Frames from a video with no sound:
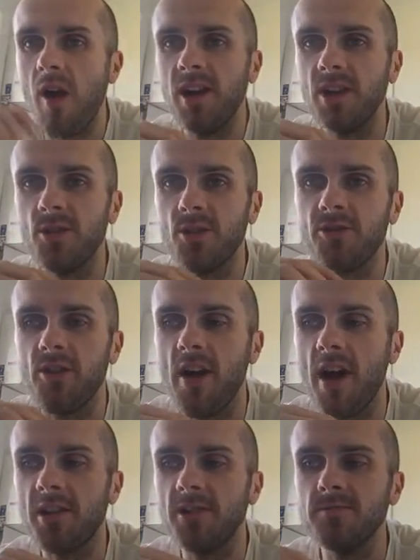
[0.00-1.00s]
in order that
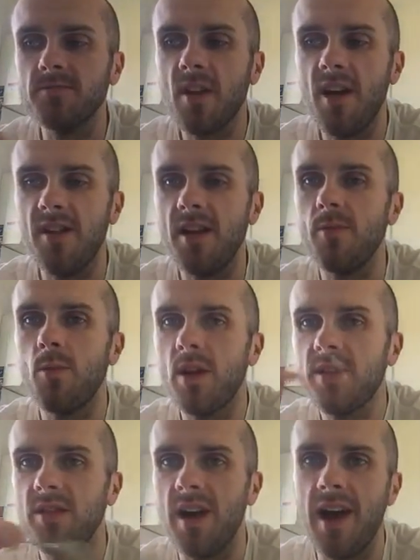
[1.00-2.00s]
I can, and then
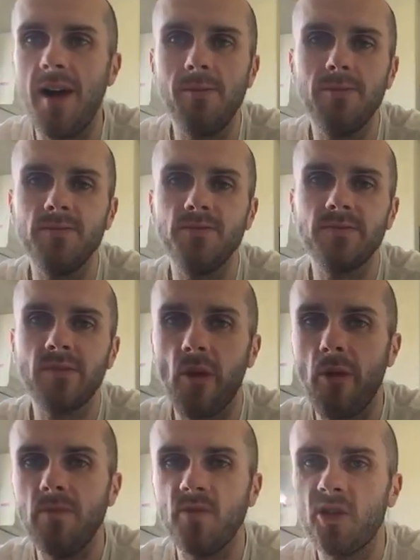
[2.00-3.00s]
with that,
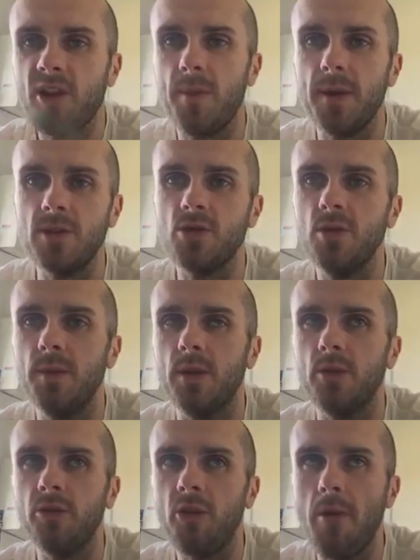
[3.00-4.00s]
skipping 2
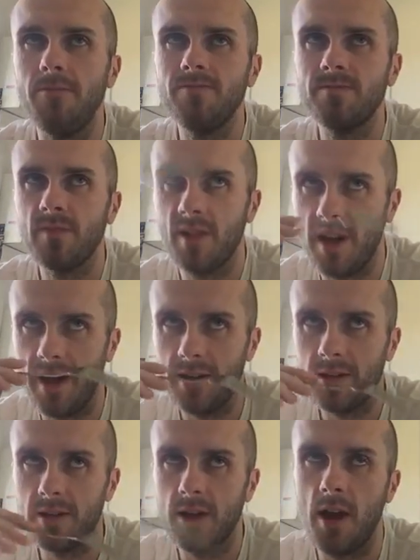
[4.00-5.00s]
meals, I
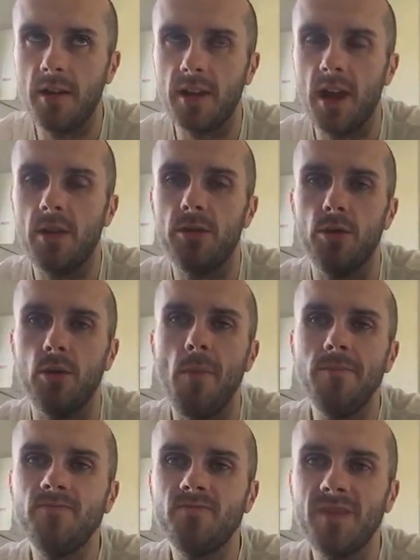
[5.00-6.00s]
can get through
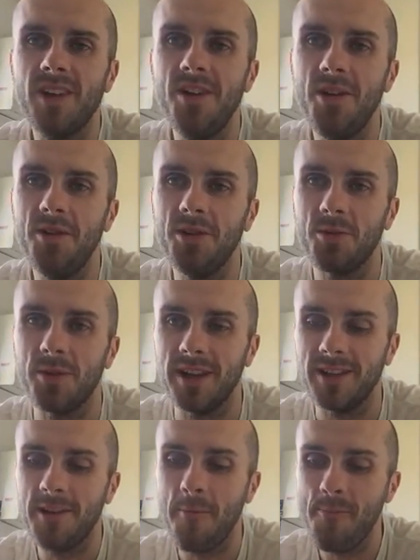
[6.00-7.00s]
the
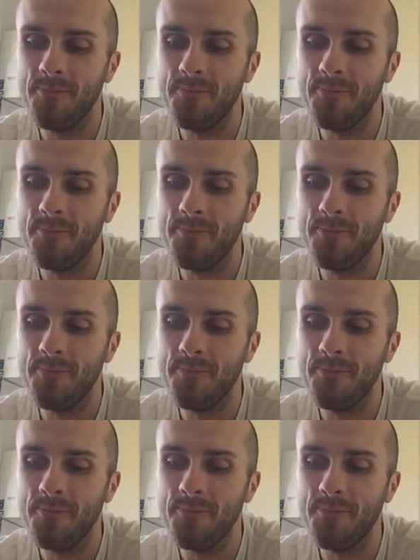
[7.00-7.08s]
week.